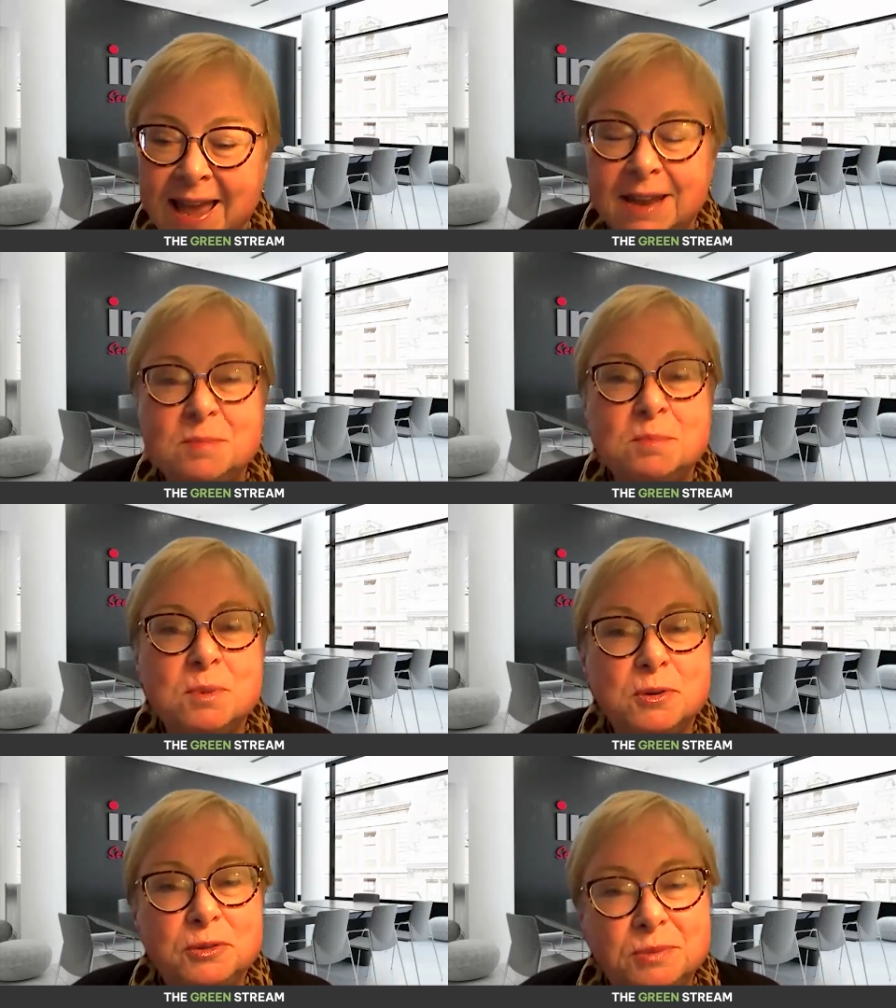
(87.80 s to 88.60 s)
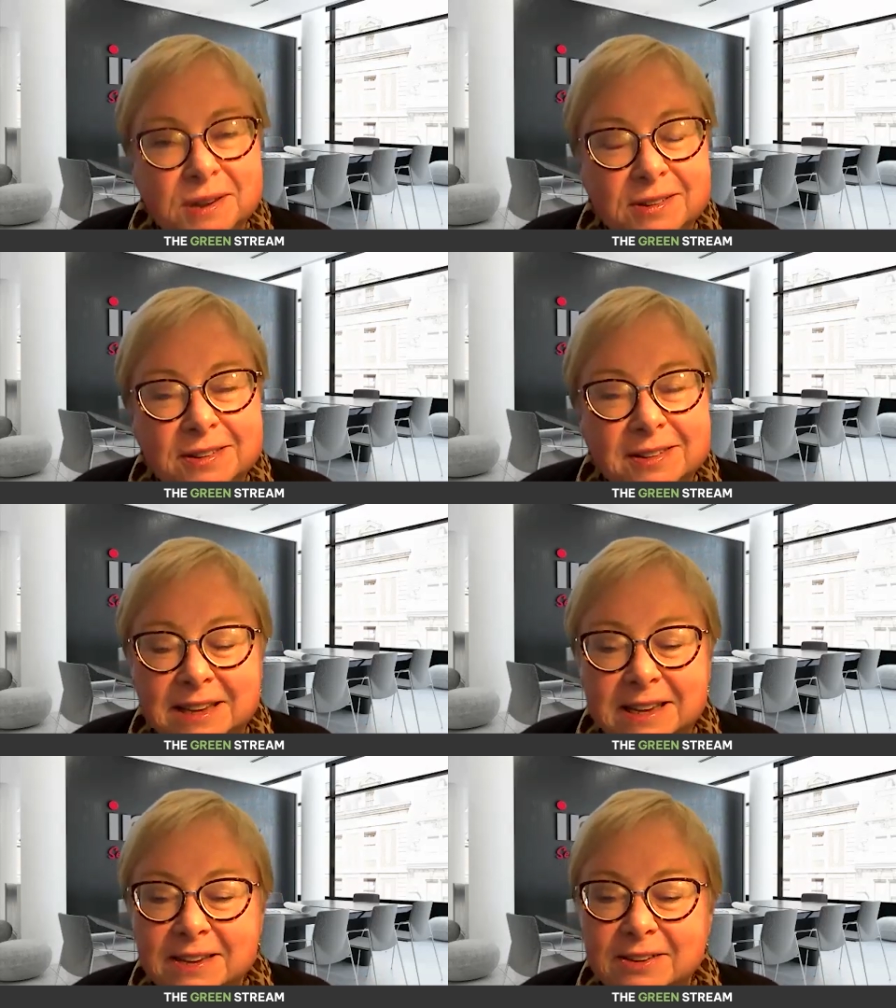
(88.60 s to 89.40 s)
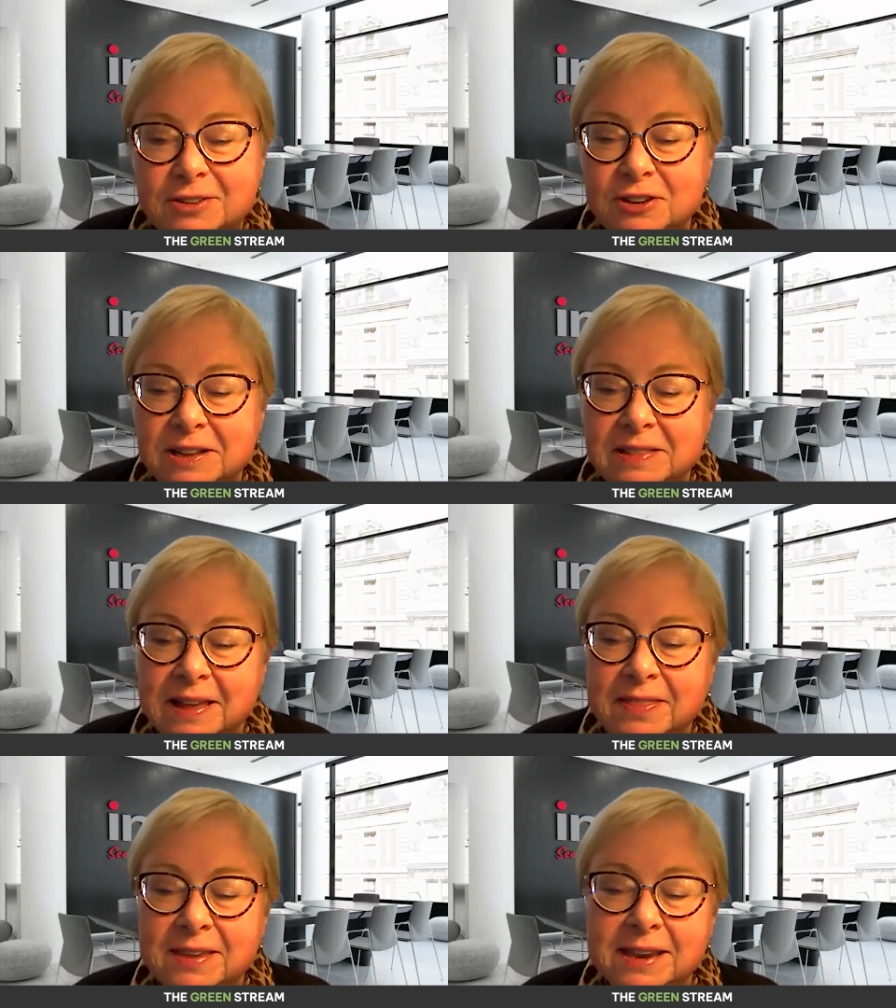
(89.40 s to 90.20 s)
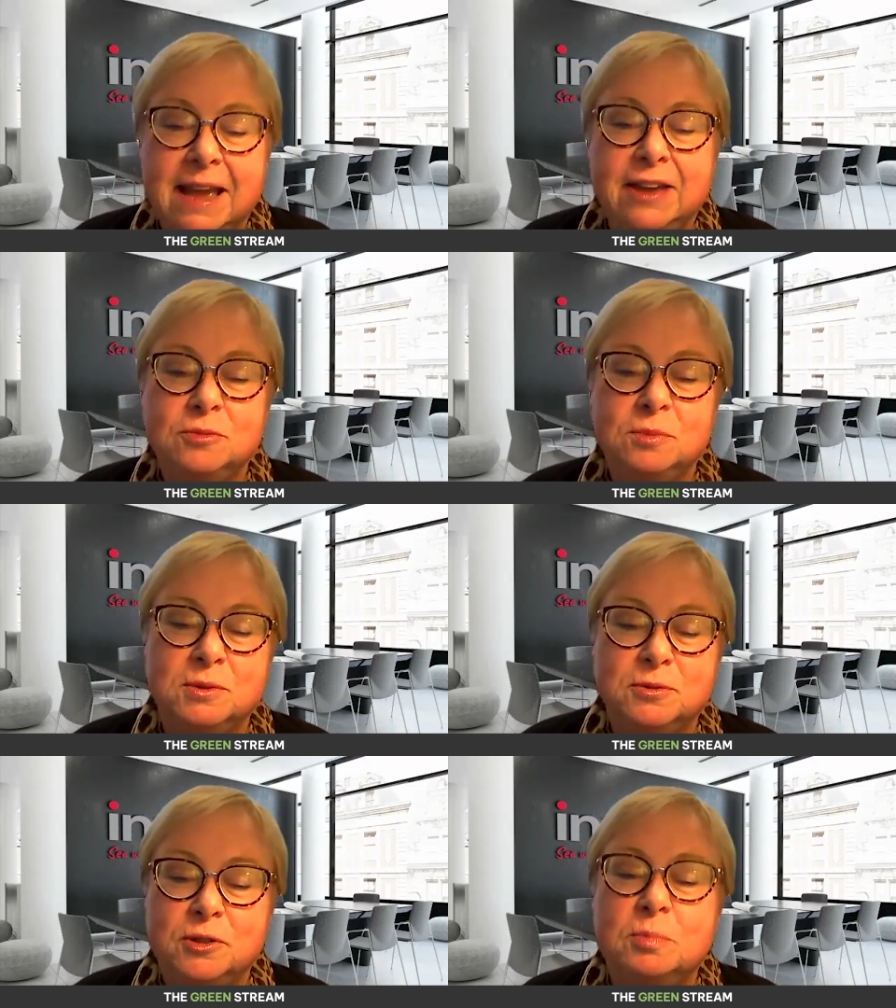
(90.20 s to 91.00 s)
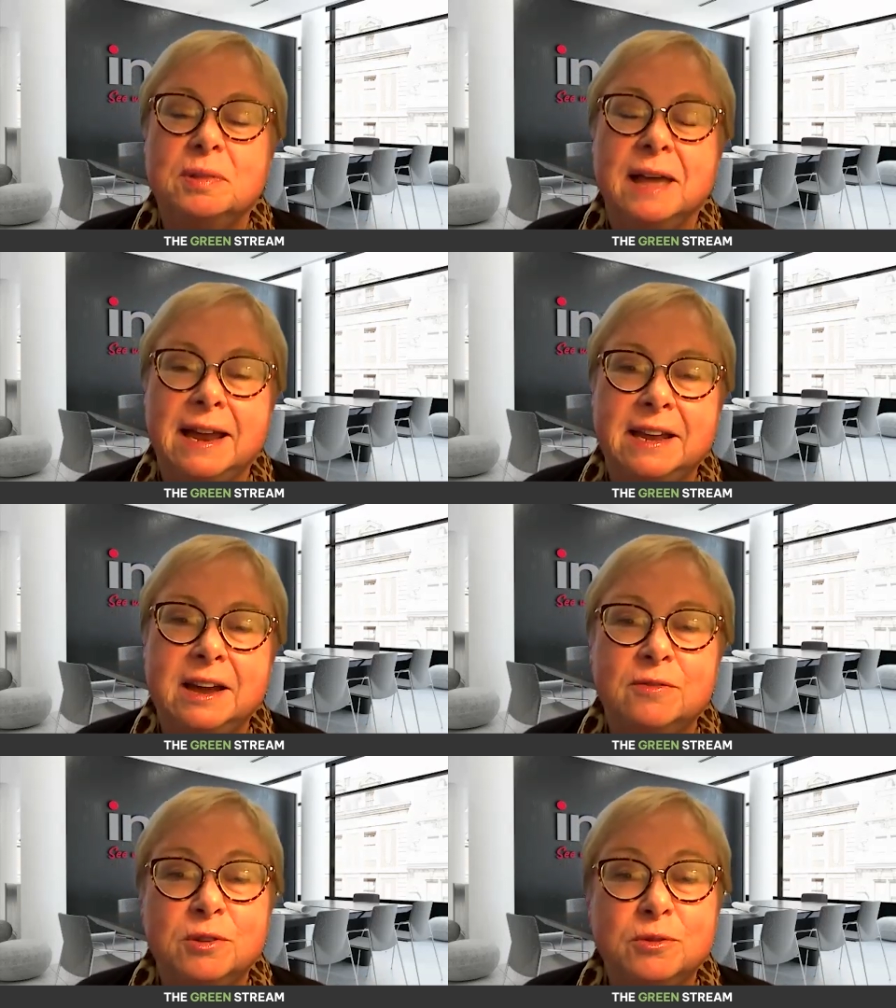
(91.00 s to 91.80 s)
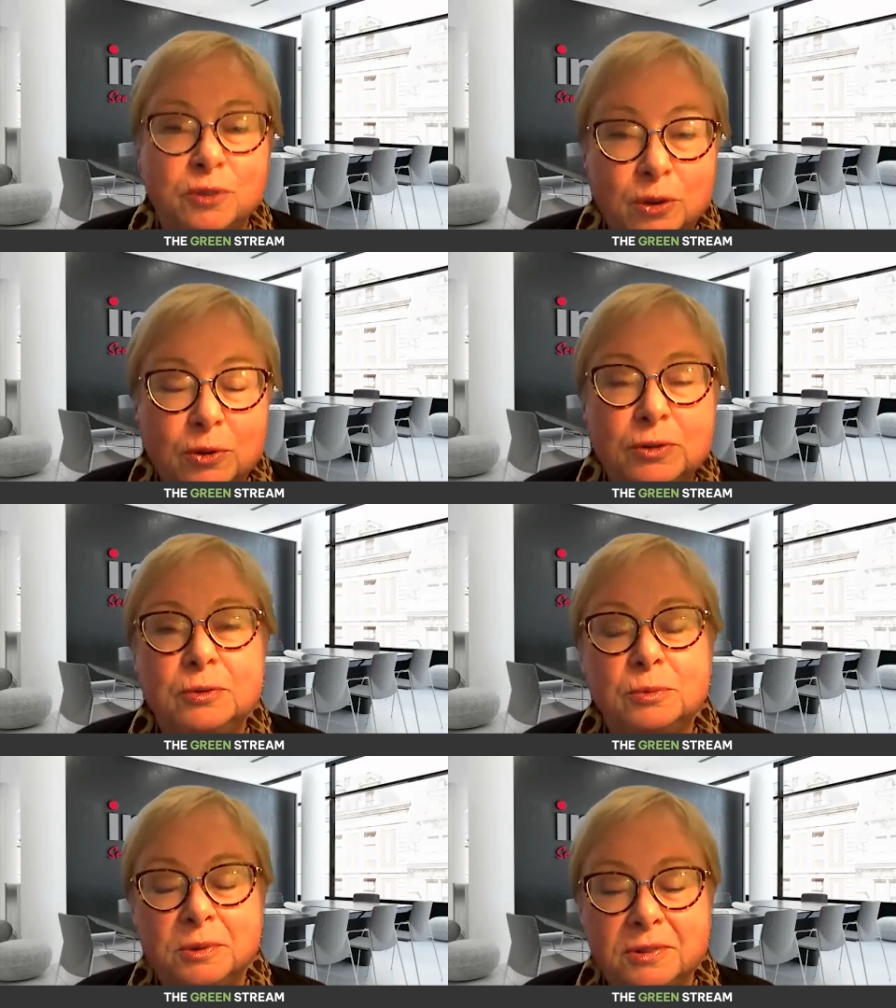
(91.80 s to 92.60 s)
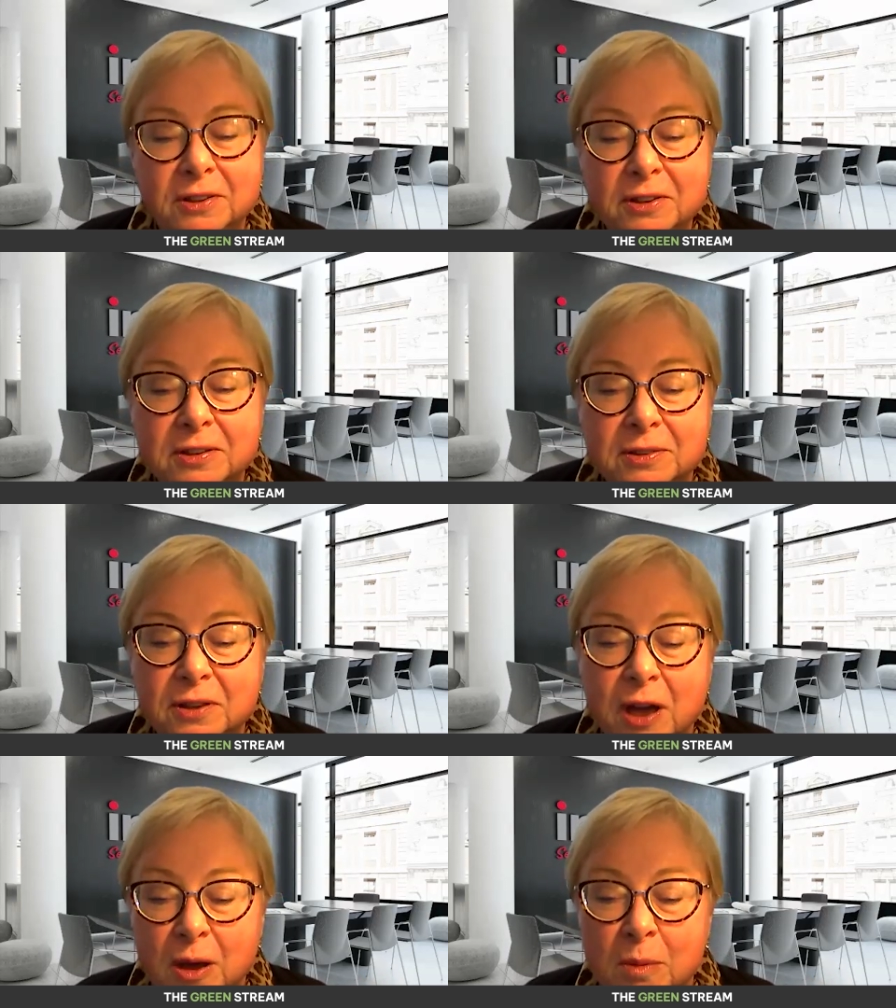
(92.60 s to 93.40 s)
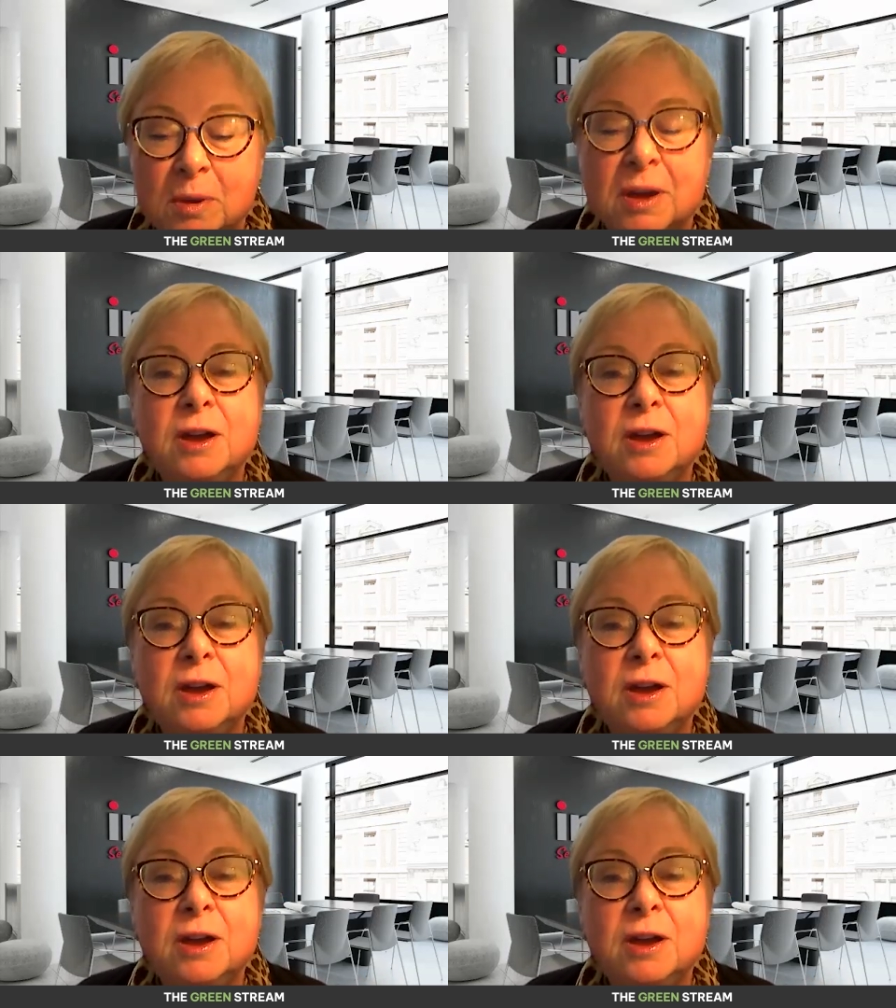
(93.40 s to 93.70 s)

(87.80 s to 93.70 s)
And most recently, she led the engagement for the planning of the first resilience hub